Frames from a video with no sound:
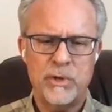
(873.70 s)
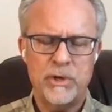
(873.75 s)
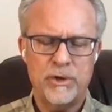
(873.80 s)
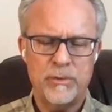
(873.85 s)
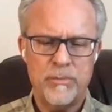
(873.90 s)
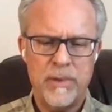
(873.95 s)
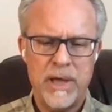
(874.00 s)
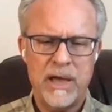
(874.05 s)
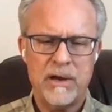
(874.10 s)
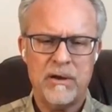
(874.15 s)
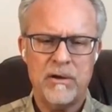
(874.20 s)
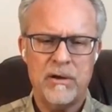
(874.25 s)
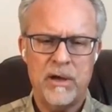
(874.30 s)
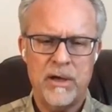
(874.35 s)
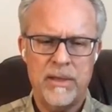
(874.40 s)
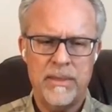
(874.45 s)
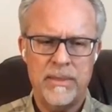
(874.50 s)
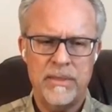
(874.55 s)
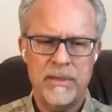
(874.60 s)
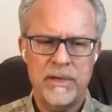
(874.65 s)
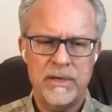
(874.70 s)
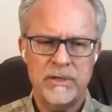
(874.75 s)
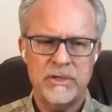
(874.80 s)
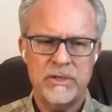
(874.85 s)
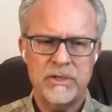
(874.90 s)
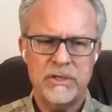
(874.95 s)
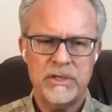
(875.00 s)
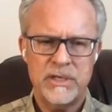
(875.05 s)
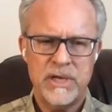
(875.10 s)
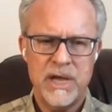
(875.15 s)
as we look back on
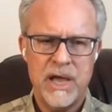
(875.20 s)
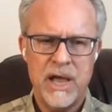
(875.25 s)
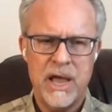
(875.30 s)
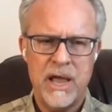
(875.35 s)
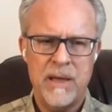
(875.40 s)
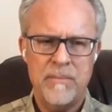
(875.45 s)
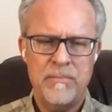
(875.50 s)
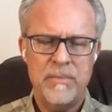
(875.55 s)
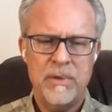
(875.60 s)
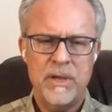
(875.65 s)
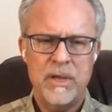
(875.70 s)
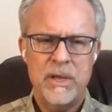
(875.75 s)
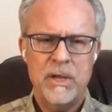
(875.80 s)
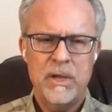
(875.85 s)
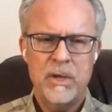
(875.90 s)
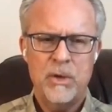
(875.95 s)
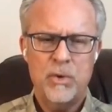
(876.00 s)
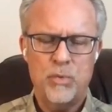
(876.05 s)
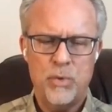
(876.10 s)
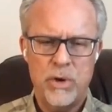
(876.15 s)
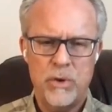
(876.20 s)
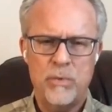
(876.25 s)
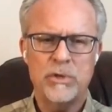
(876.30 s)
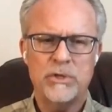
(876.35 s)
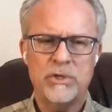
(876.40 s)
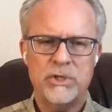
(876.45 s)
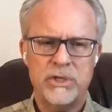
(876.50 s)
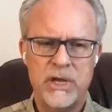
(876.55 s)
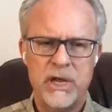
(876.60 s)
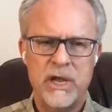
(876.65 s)
this time,
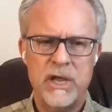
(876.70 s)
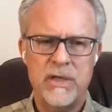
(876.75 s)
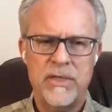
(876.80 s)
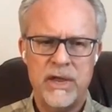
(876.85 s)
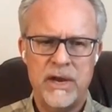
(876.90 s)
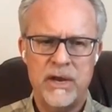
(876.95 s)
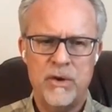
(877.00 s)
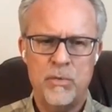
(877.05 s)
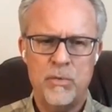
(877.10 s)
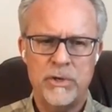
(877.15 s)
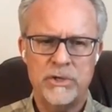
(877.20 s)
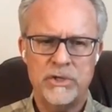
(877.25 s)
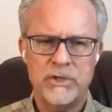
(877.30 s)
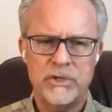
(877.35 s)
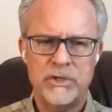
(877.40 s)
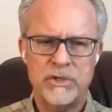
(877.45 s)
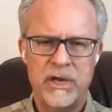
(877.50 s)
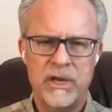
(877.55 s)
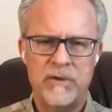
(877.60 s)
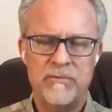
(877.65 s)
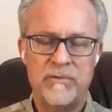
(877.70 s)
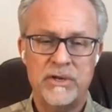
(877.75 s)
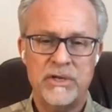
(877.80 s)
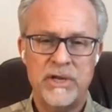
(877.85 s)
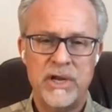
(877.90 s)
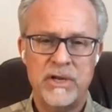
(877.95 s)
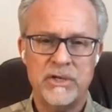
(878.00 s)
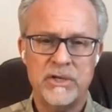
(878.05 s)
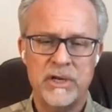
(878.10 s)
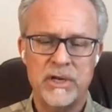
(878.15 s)
we will see that it was an
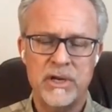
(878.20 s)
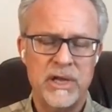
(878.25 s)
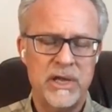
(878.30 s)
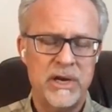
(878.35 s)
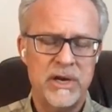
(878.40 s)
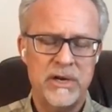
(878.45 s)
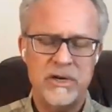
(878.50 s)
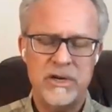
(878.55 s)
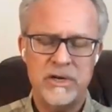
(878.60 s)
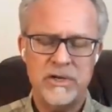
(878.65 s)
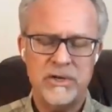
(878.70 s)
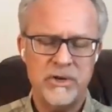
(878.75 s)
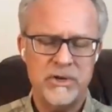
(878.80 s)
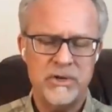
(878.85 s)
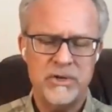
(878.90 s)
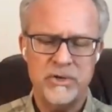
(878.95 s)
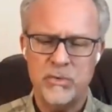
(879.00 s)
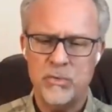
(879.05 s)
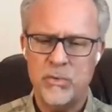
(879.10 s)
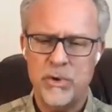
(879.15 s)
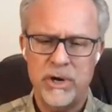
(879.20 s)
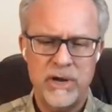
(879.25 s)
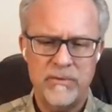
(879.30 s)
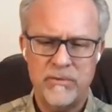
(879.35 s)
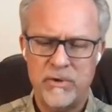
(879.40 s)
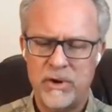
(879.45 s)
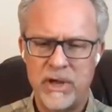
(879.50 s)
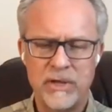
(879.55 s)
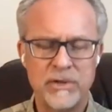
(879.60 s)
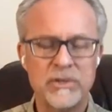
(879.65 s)
invitation, in addition to
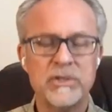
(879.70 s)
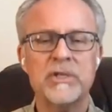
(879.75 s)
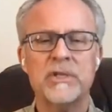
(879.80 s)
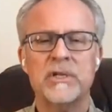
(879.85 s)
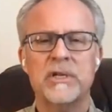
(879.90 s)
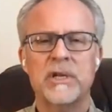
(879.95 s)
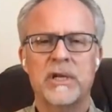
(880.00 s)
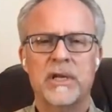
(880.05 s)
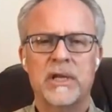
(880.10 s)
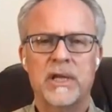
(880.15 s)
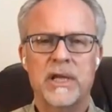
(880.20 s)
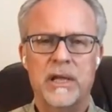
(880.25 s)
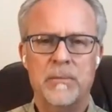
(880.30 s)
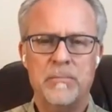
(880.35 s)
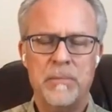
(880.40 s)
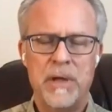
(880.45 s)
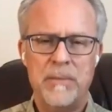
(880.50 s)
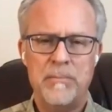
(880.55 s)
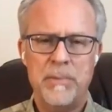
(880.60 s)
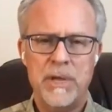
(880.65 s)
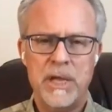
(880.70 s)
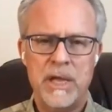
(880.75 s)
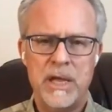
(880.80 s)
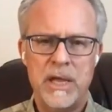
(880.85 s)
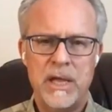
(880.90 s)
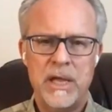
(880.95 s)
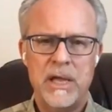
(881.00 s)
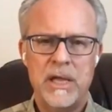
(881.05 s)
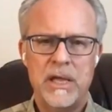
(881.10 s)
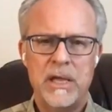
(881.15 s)
whatever else it may
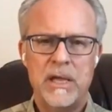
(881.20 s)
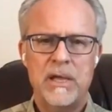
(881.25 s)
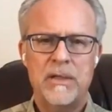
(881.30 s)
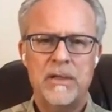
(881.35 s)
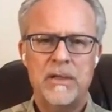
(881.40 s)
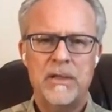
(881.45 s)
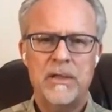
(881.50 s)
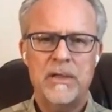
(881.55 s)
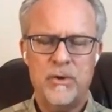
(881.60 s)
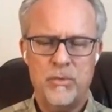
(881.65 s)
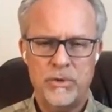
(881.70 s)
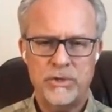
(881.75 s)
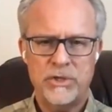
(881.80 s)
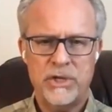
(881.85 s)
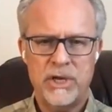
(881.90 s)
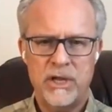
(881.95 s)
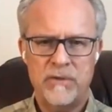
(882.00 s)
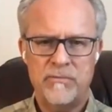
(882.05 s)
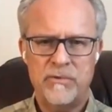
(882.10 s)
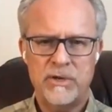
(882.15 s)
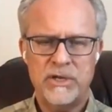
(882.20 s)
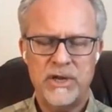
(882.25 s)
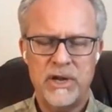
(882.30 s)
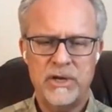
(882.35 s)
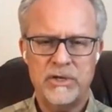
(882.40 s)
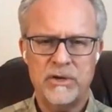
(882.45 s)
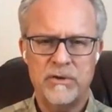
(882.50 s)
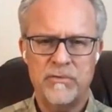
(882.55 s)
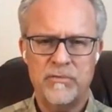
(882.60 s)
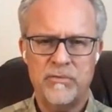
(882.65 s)
be, that it was an
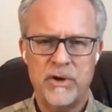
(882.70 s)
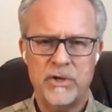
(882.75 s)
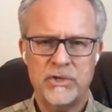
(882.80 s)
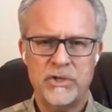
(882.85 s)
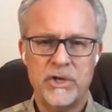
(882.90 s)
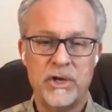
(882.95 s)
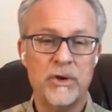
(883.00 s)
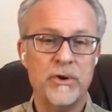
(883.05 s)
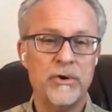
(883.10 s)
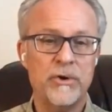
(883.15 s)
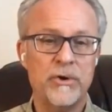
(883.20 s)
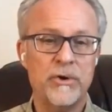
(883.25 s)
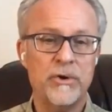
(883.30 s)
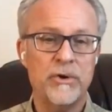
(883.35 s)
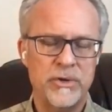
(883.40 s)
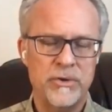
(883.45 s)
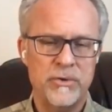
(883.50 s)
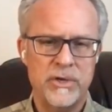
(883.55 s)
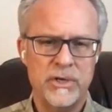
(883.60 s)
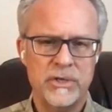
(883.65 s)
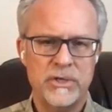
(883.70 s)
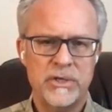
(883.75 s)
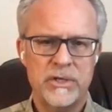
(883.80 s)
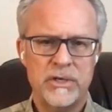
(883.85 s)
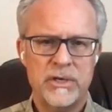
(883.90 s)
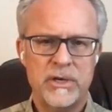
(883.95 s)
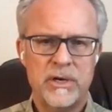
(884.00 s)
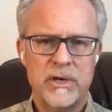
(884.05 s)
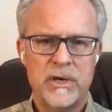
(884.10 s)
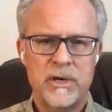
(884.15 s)
invitation for us to learn to do
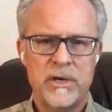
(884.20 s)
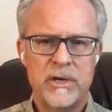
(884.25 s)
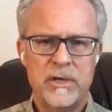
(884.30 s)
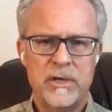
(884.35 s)
this.